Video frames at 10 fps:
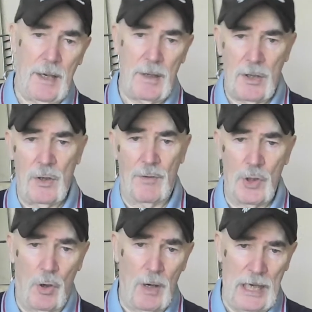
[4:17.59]
And it
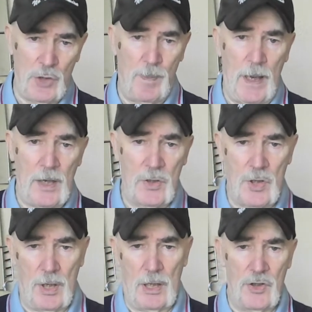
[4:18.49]
covered all
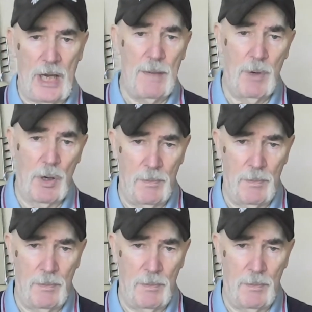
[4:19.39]
aspects, sabre